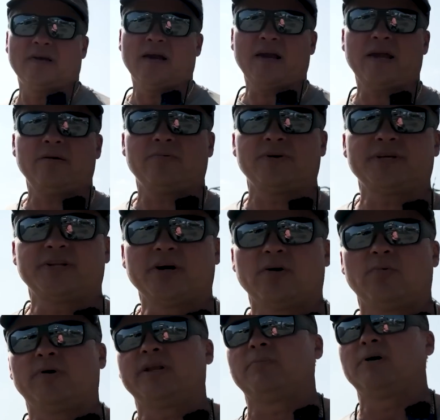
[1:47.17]
All right, well, you
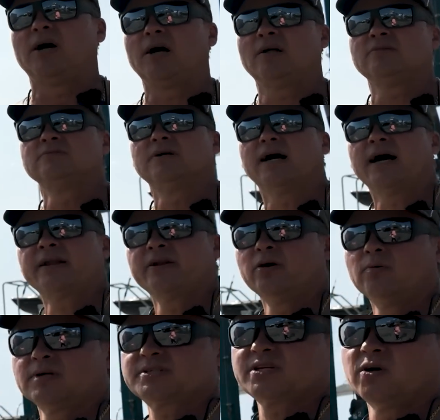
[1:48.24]
don't win them all. I don't
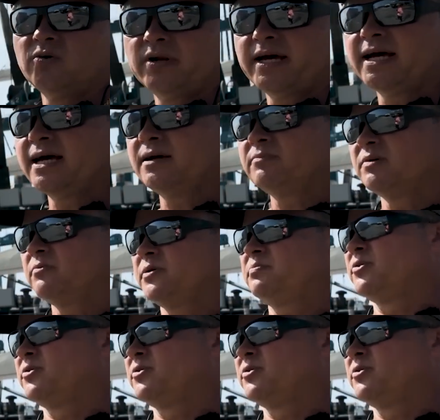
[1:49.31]
know what's going on, but we